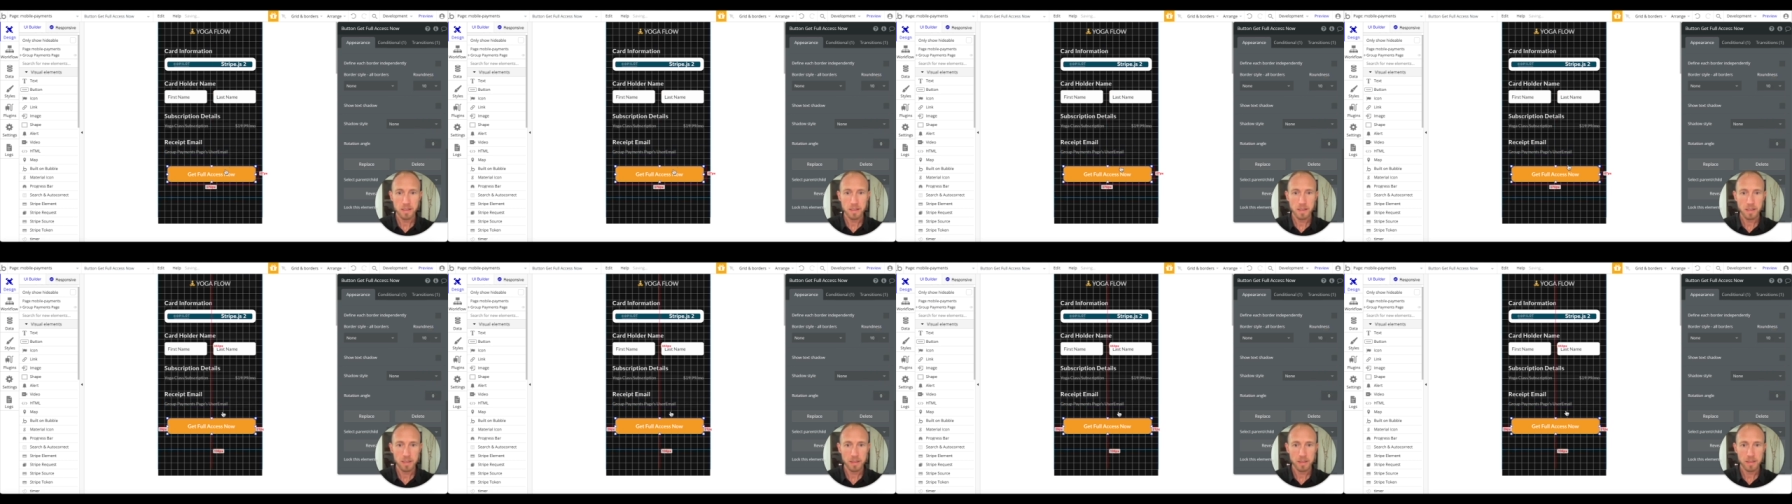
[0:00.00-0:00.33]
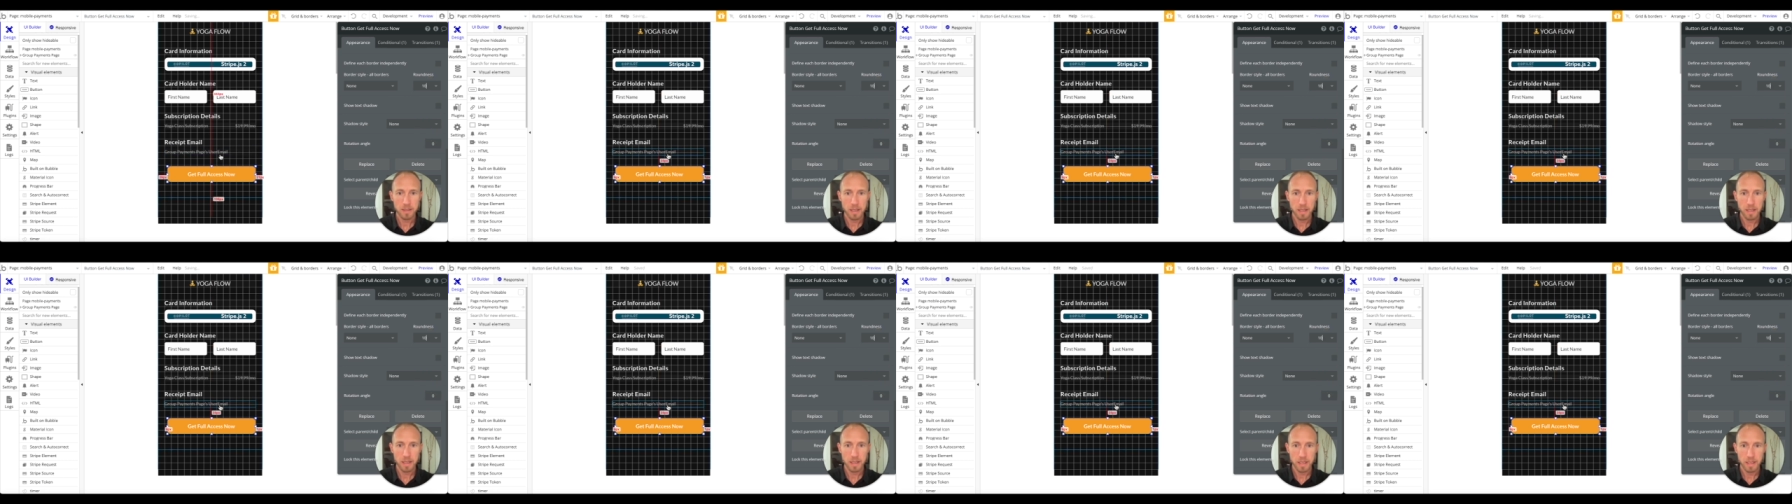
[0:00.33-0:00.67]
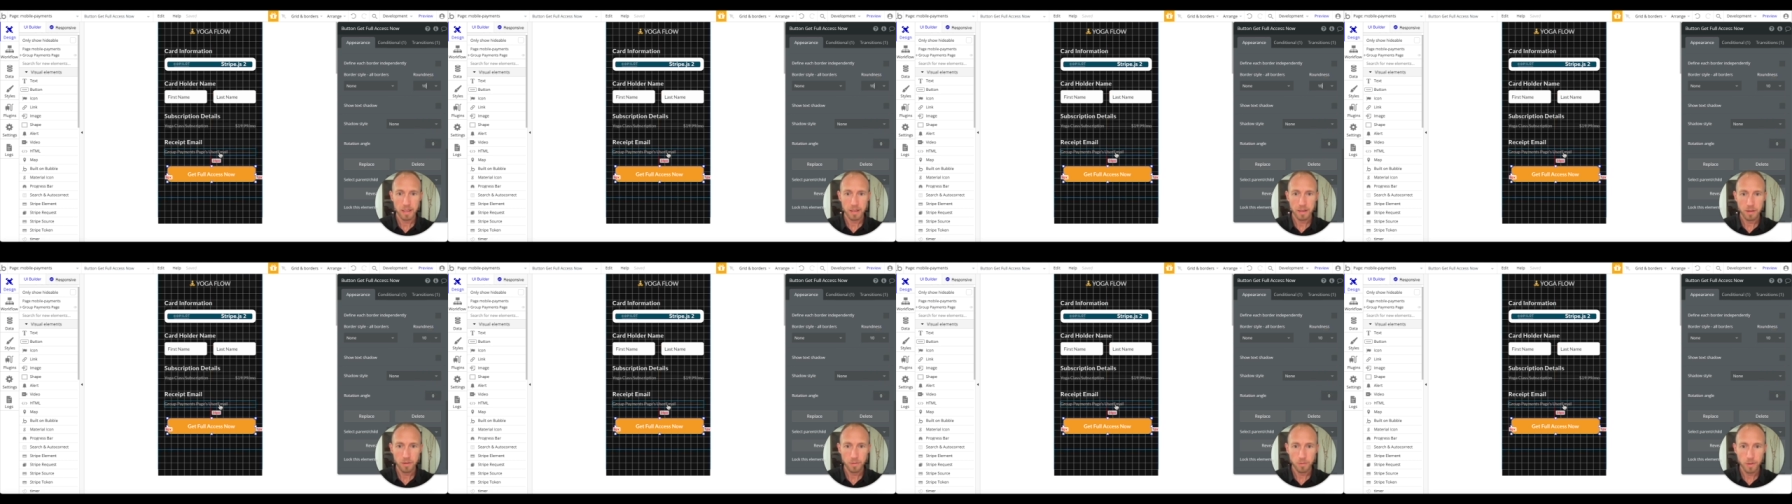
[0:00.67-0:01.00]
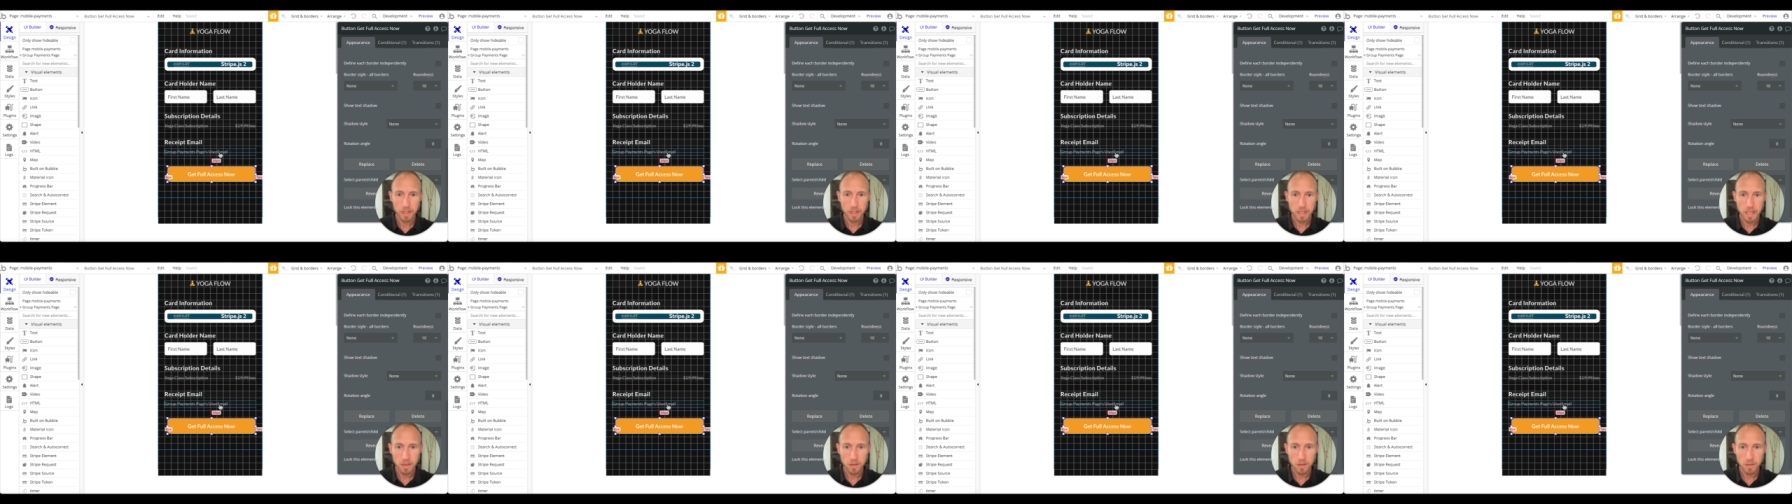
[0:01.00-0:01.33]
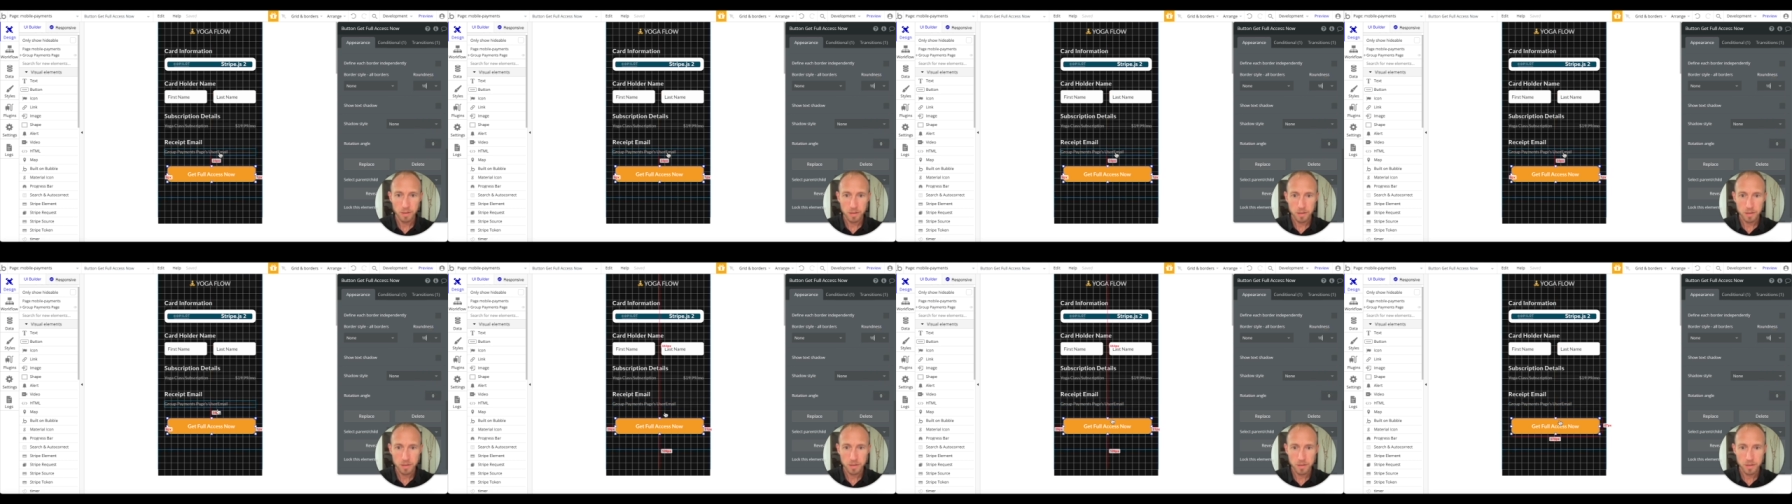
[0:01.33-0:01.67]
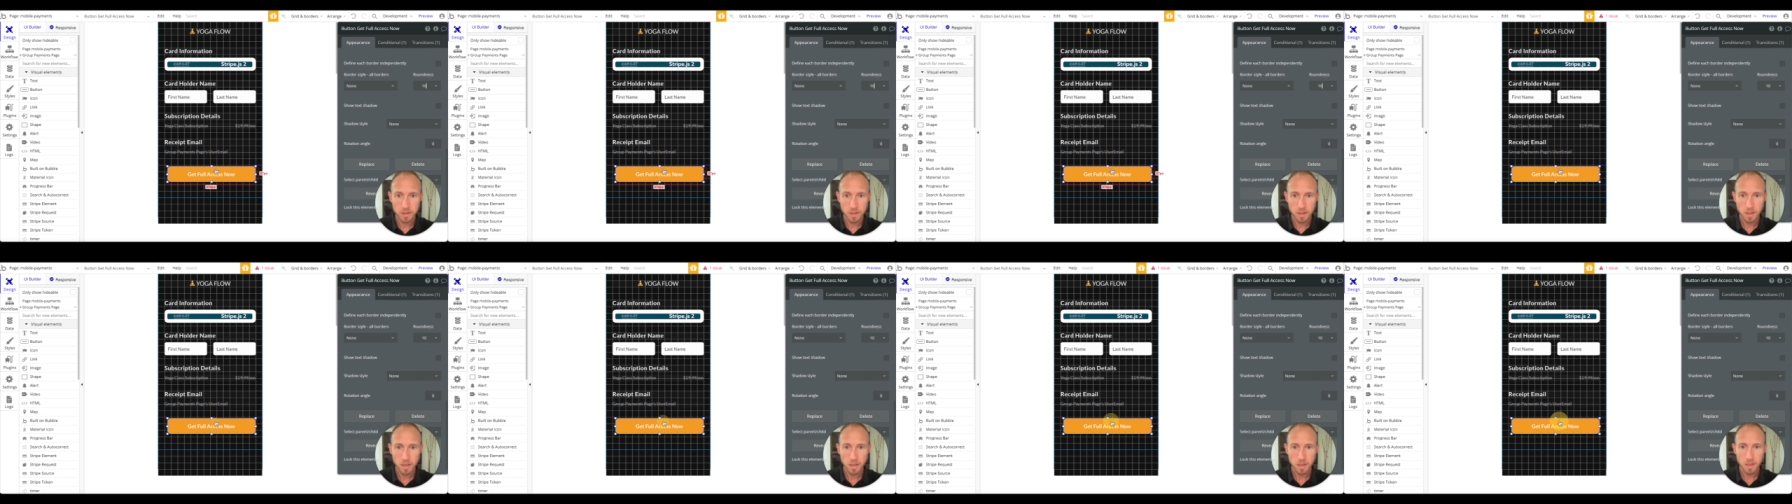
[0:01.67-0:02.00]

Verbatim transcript: because I like the way that looks.